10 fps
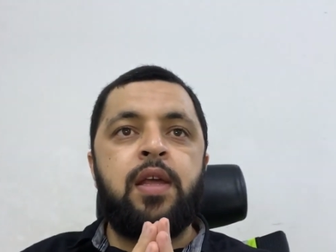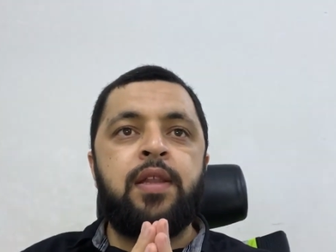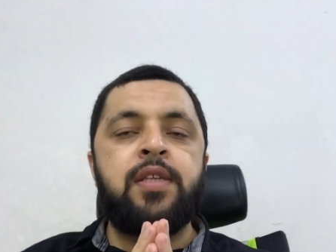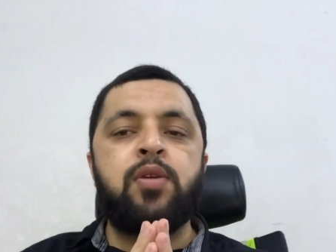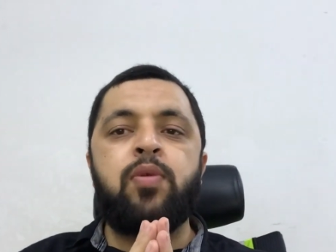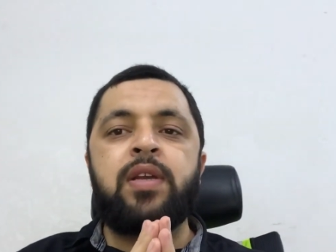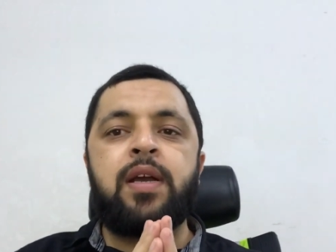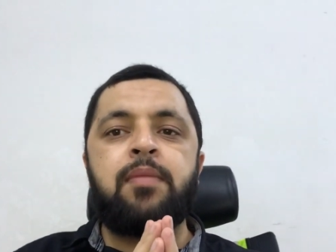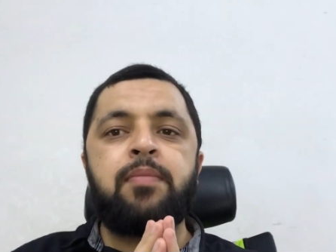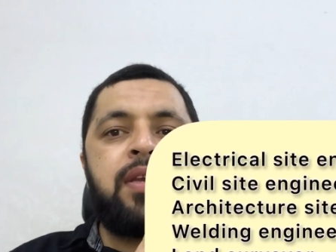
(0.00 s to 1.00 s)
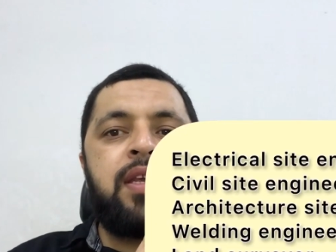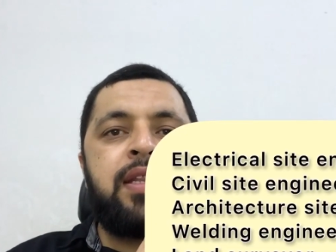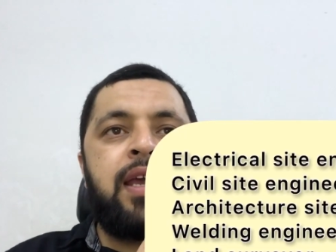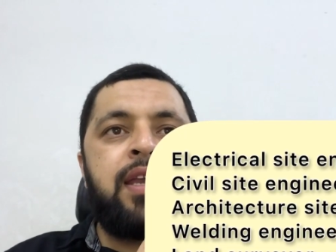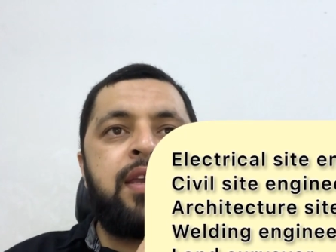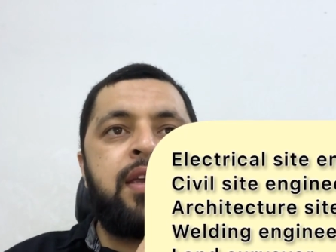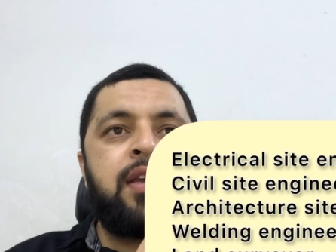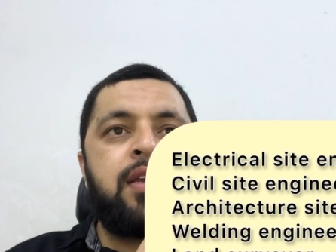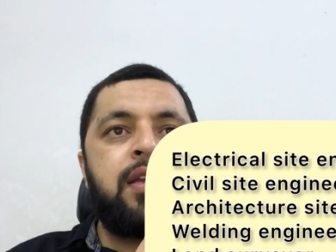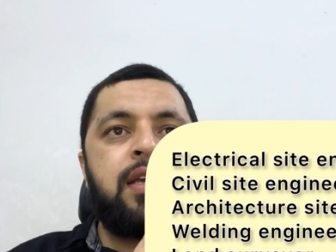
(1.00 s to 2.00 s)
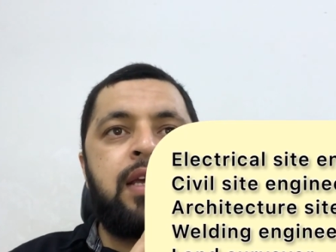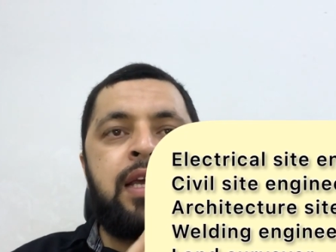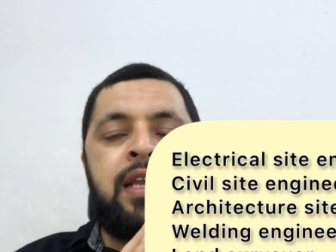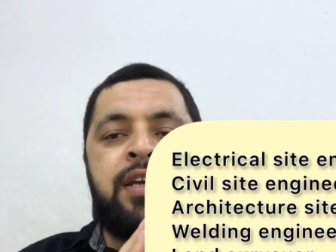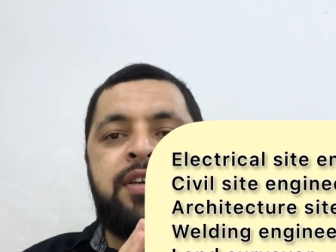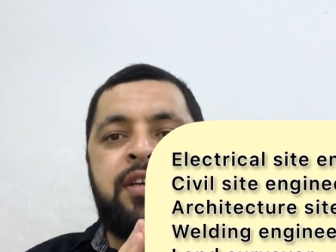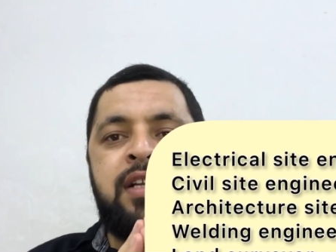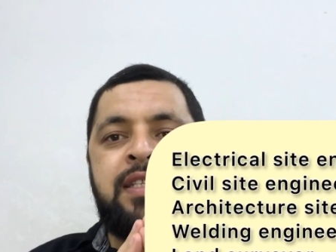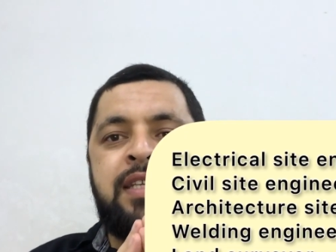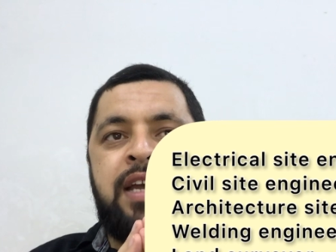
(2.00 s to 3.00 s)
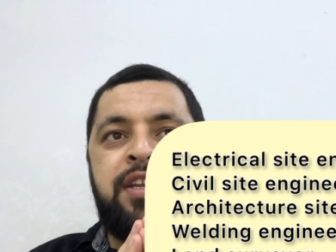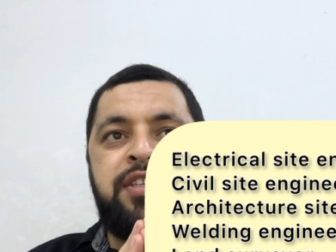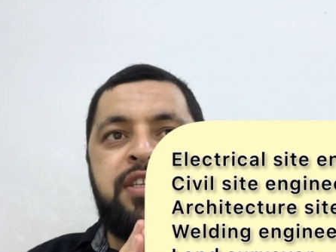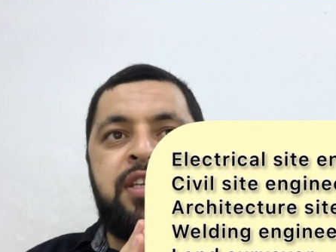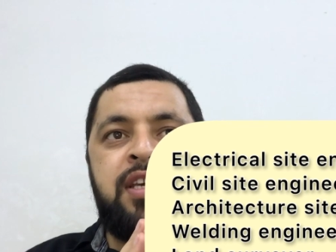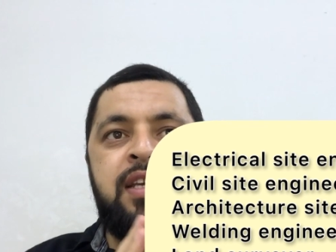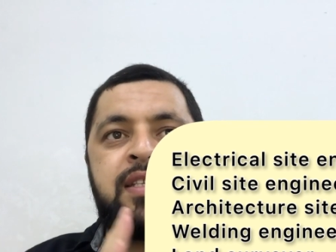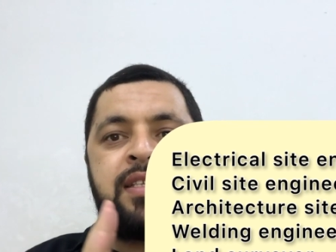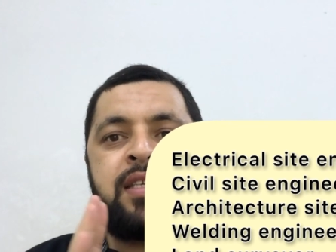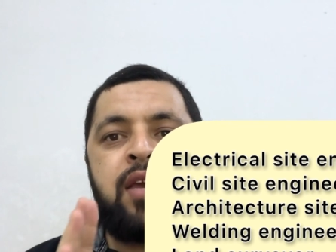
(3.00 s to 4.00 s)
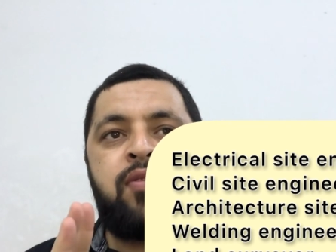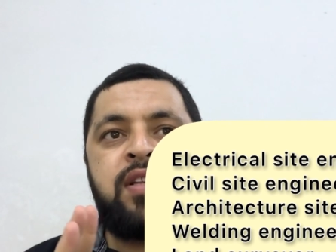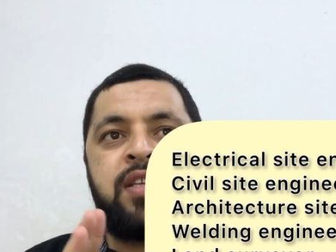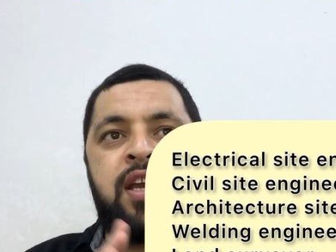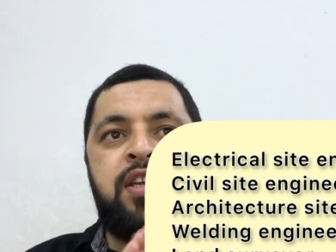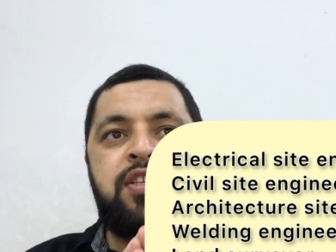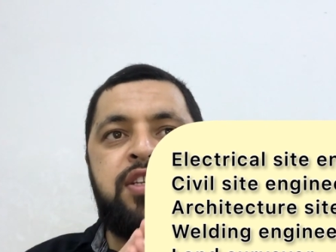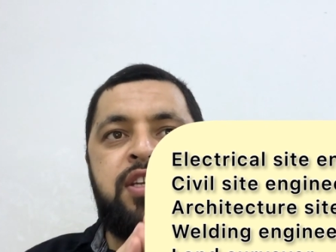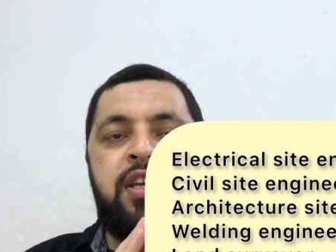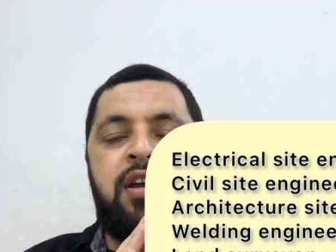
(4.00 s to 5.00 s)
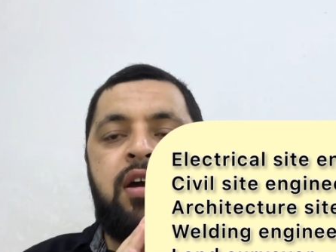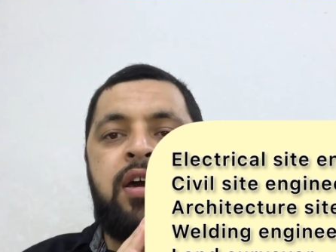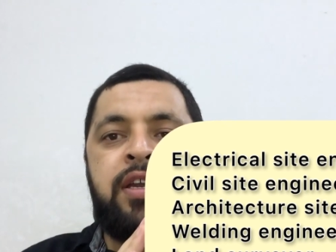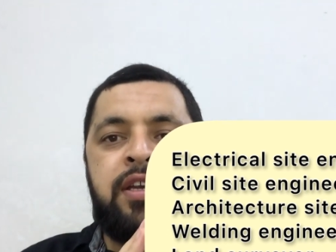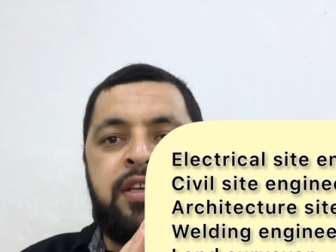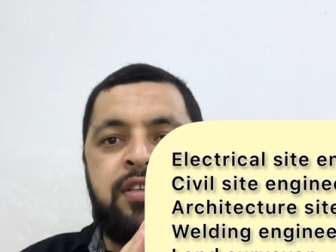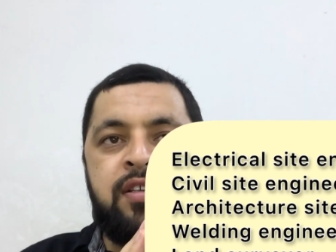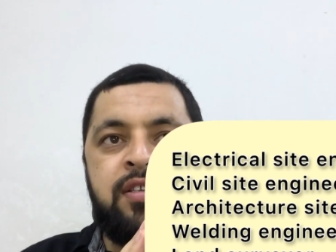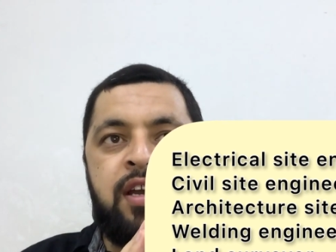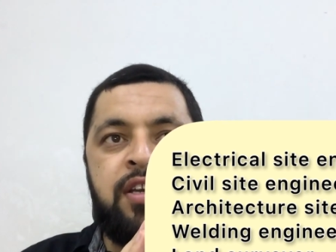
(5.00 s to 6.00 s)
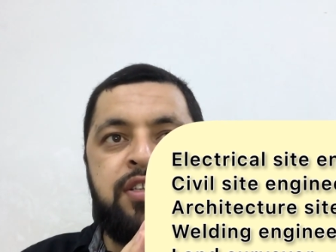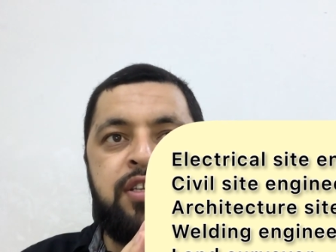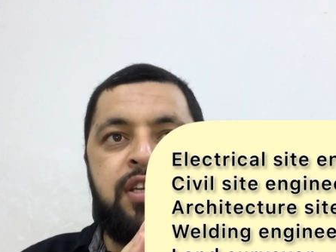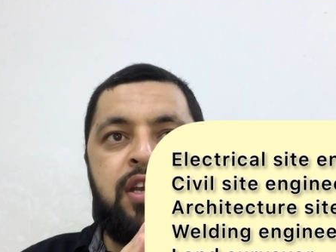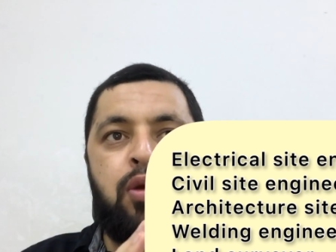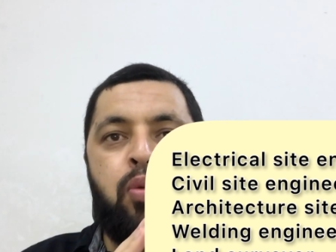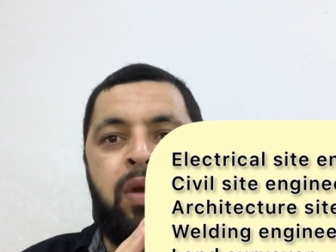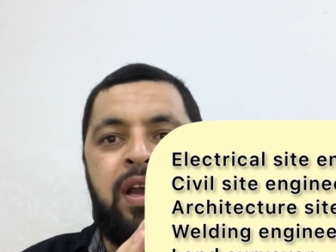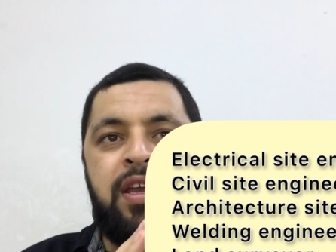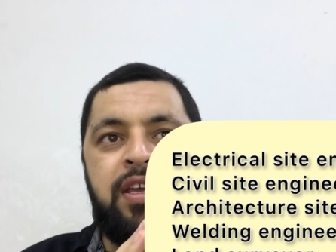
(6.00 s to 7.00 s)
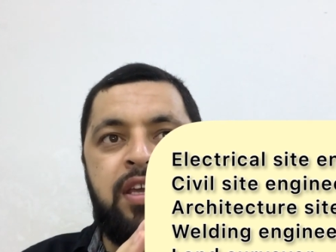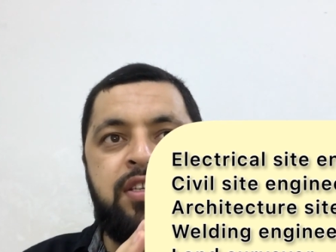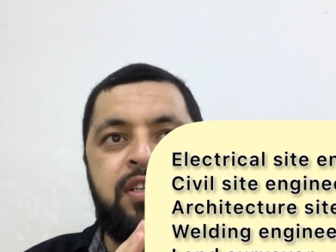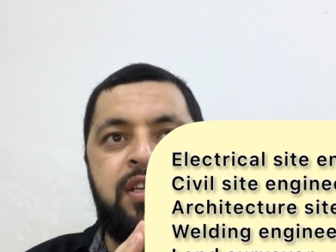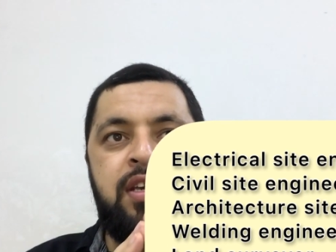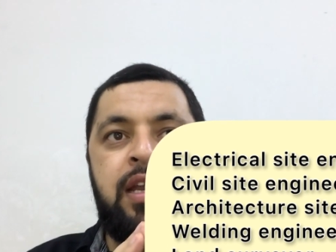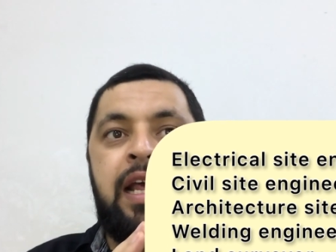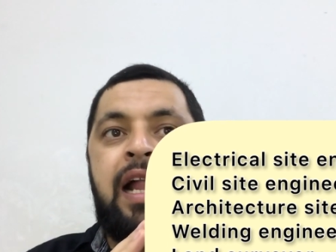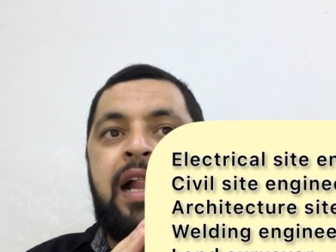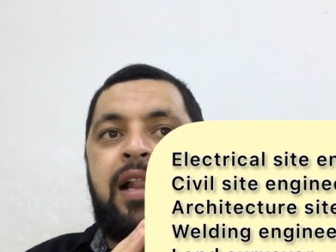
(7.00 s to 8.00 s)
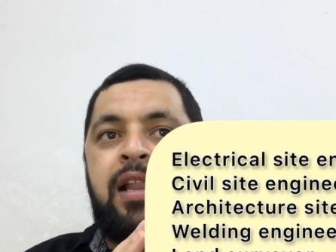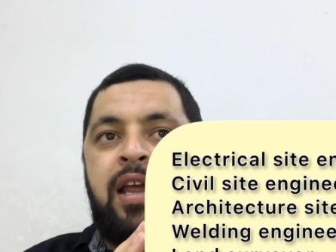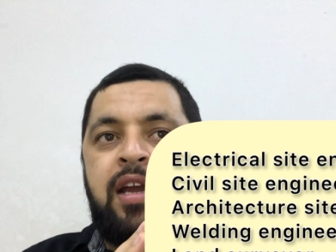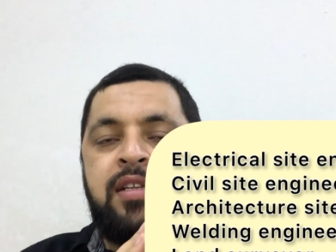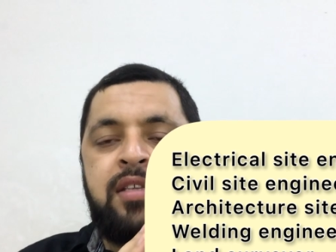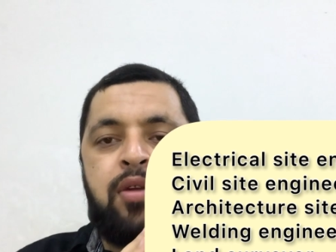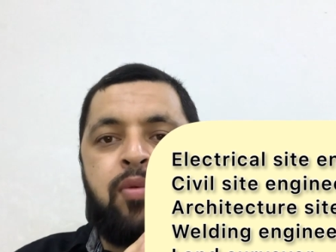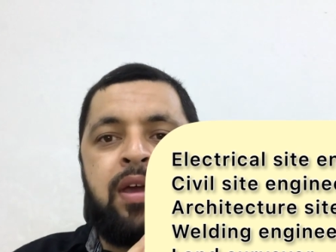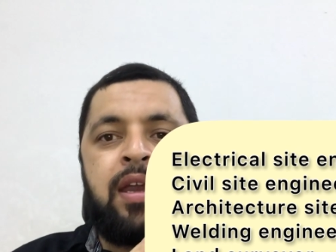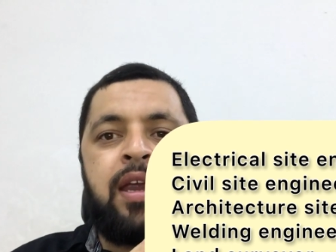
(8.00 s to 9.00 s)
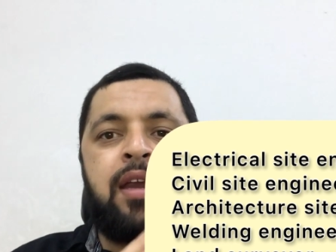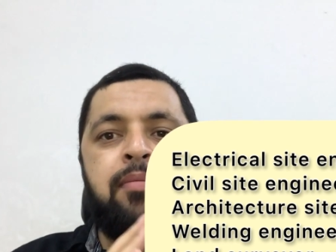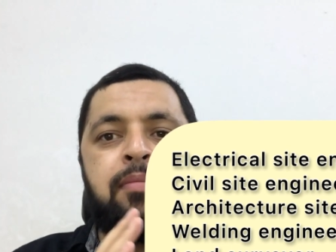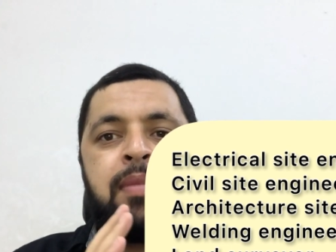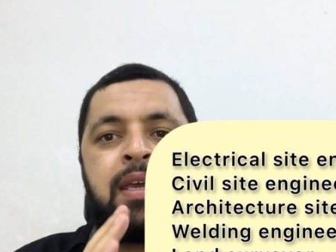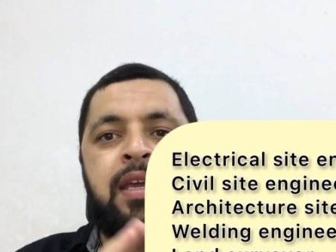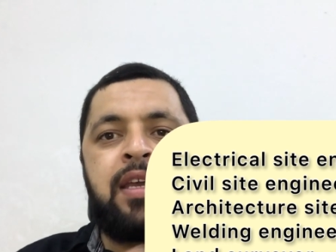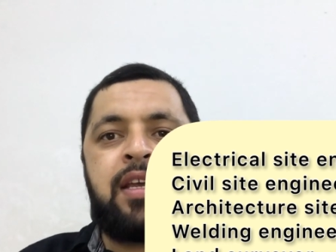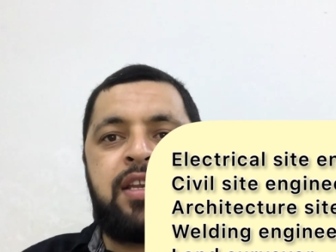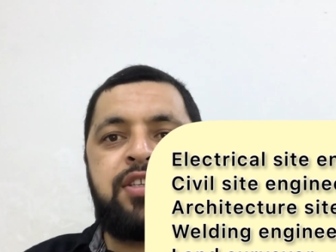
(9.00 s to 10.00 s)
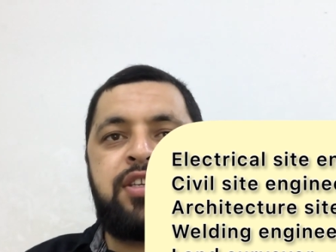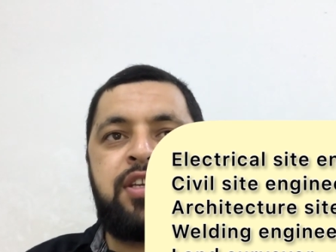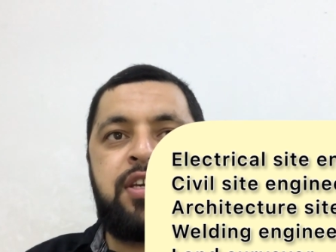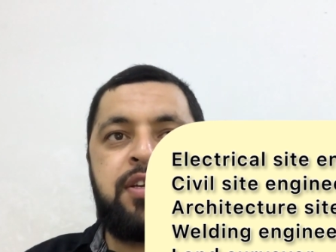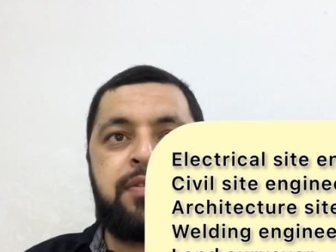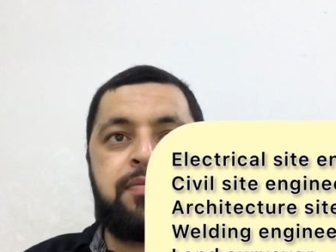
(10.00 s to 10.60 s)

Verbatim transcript: There's a one company, they need electrical site engineer, civil site engineer, architectural site engineer, welding engineer, land surveyor and mechanical engineer.